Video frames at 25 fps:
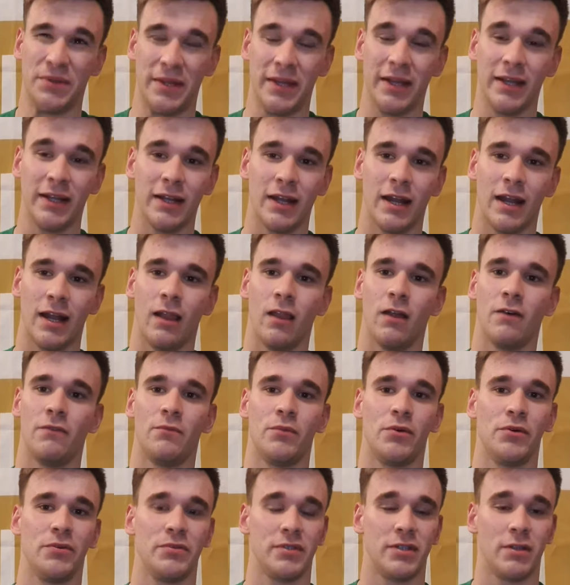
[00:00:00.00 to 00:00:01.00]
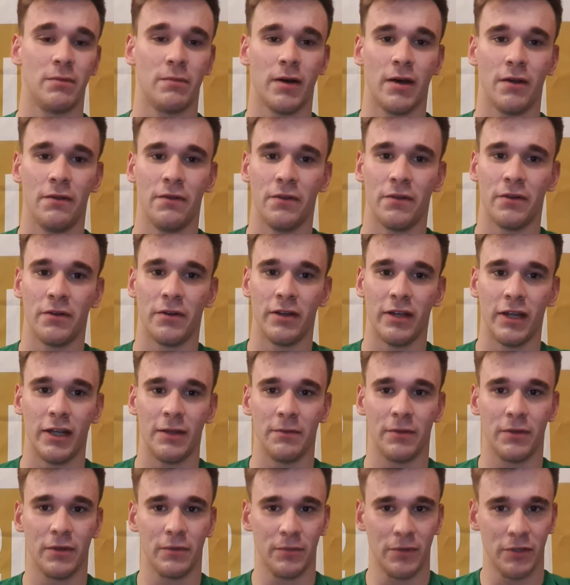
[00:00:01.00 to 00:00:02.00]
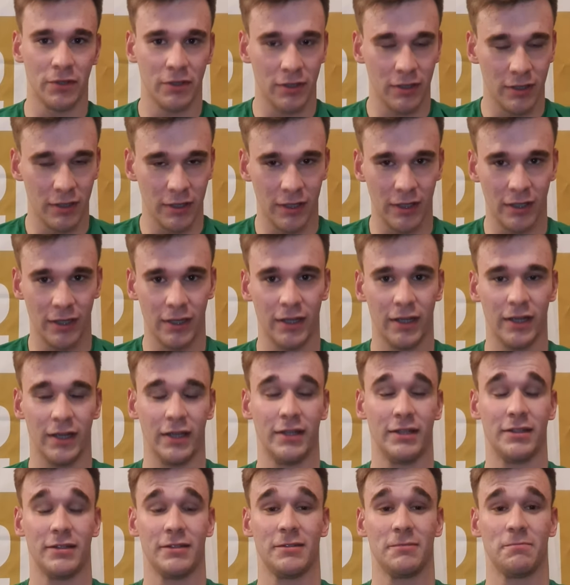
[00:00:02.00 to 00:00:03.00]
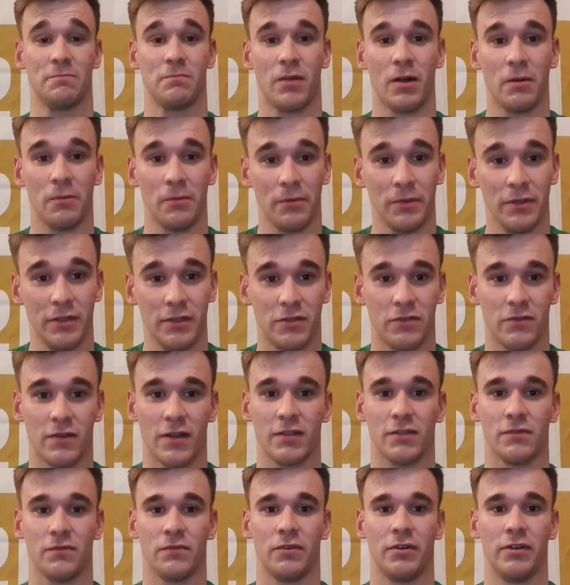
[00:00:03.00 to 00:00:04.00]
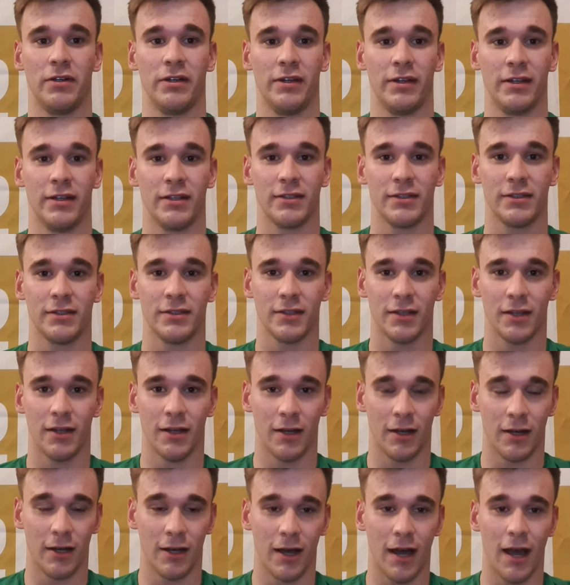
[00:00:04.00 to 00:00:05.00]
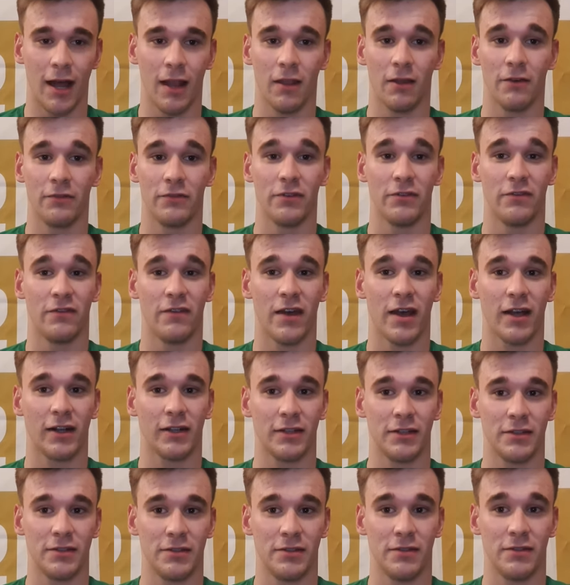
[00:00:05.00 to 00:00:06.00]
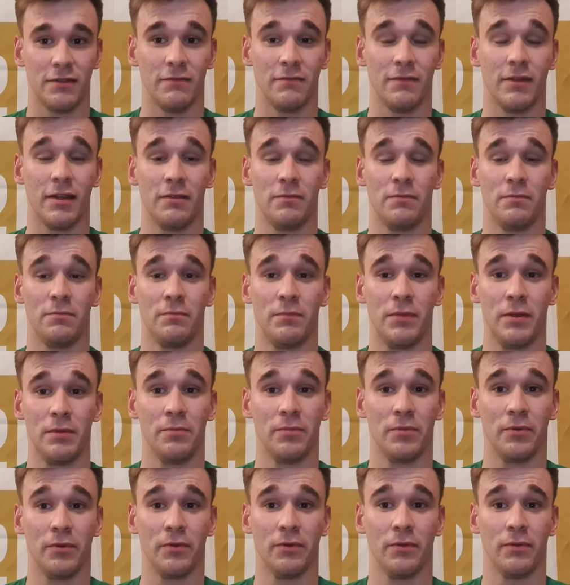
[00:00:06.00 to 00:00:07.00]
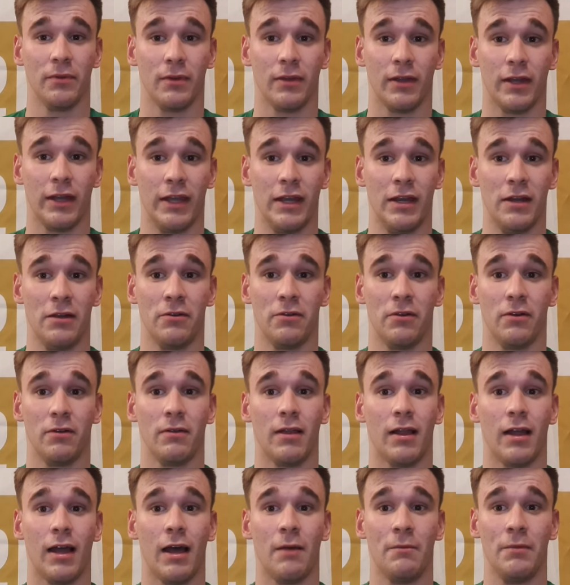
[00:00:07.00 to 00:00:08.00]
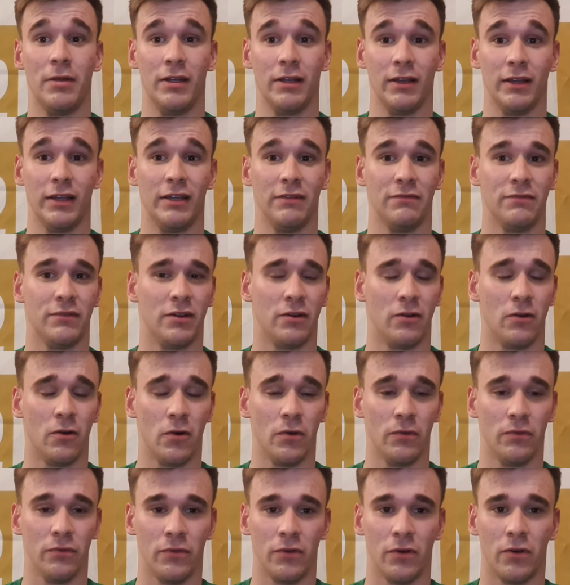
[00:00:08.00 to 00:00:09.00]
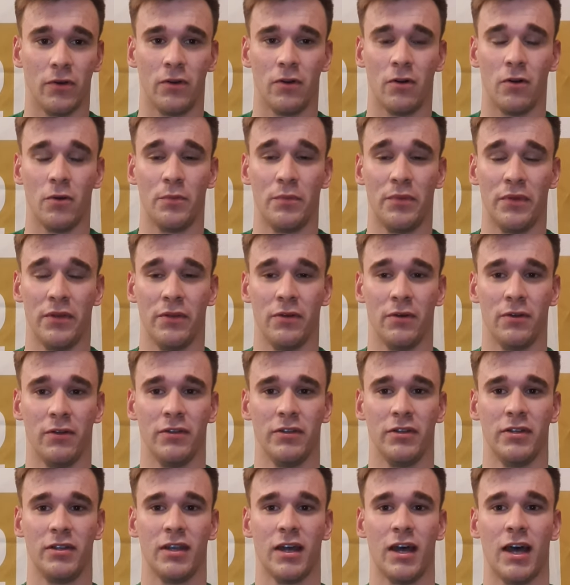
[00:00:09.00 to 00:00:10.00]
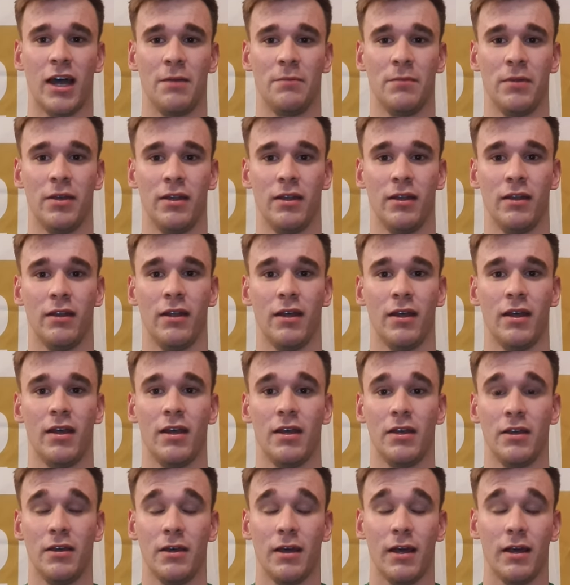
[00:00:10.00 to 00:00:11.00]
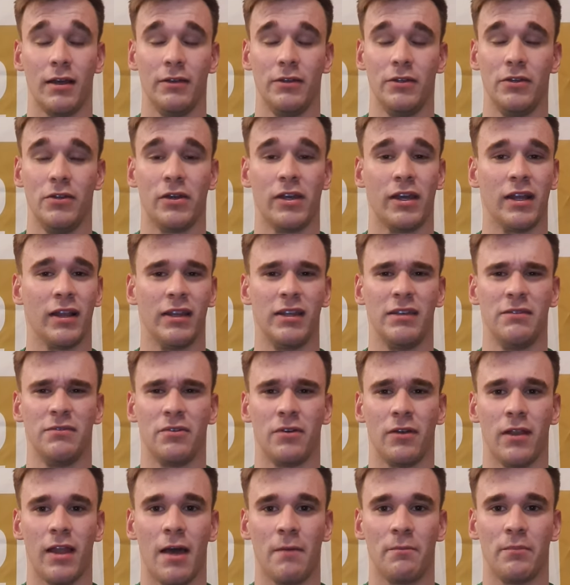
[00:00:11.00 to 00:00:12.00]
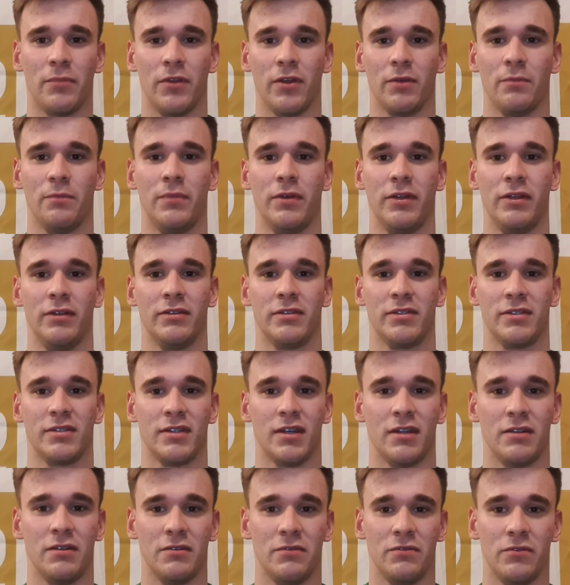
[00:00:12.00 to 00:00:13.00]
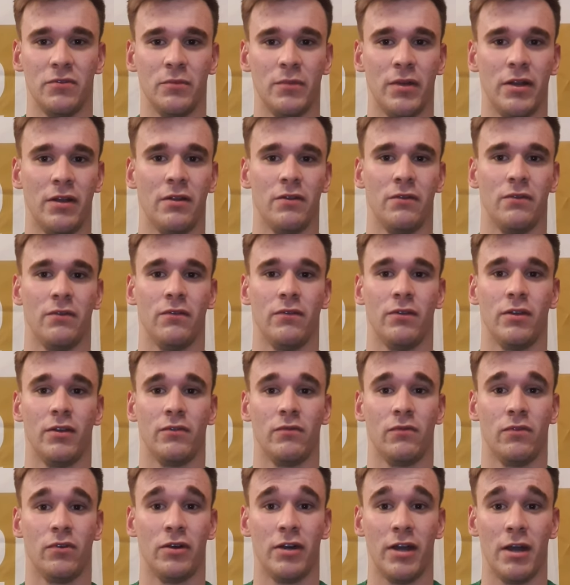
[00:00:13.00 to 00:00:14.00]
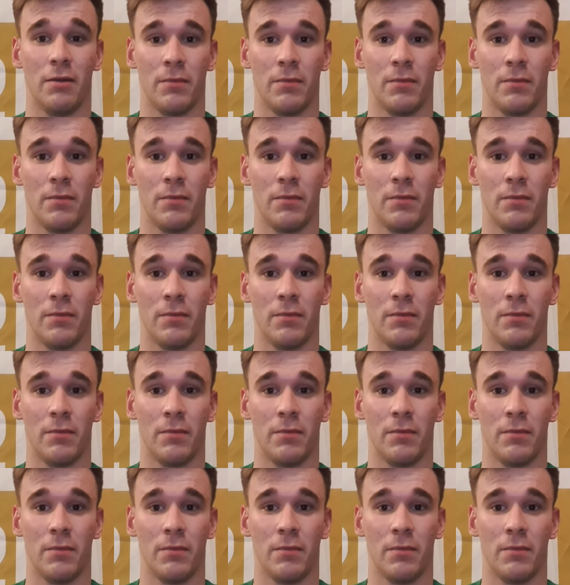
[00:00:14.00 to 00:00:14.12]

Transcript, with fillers: The thing that I love most about Notre Dame community is probably trustworthiness. Uh, I love the fact that, that people here, I mean, leave their door open all the time and you can leave your laptop in the study room and not, not worry